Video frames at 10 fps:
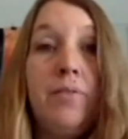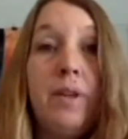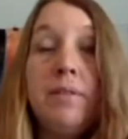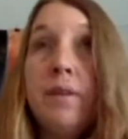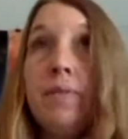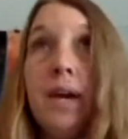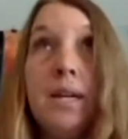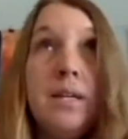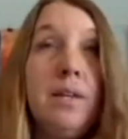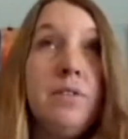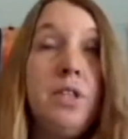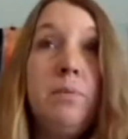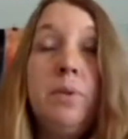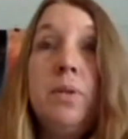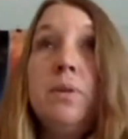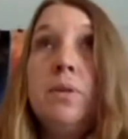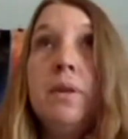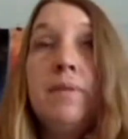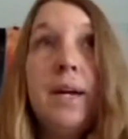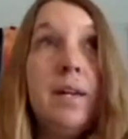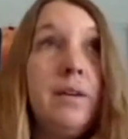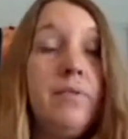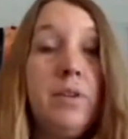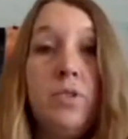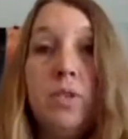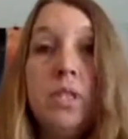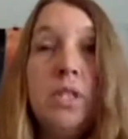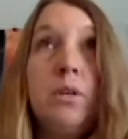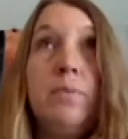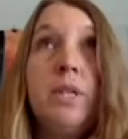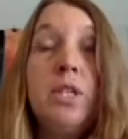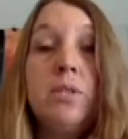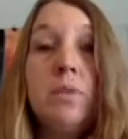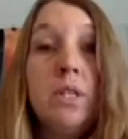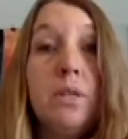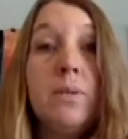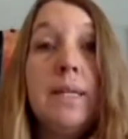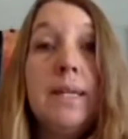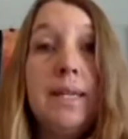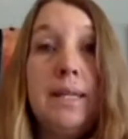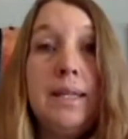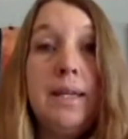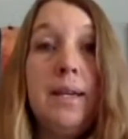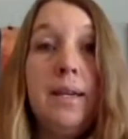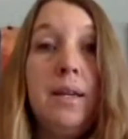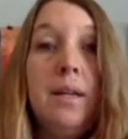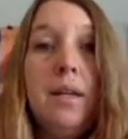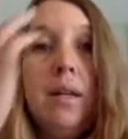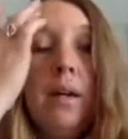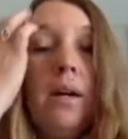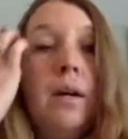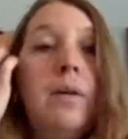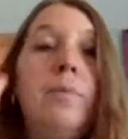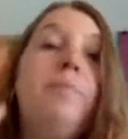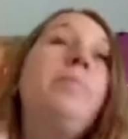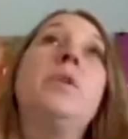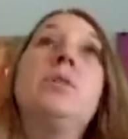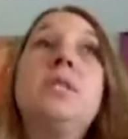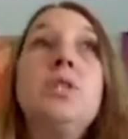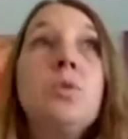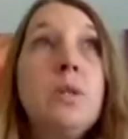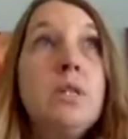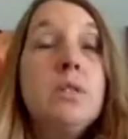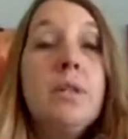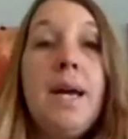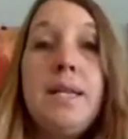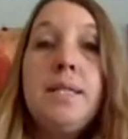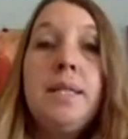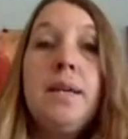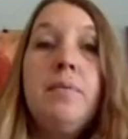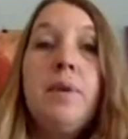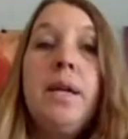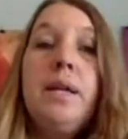Like they've got enough shampoo, they've got enough laundry soap, they just really don't need anything. Their essential oils are lasting them, right?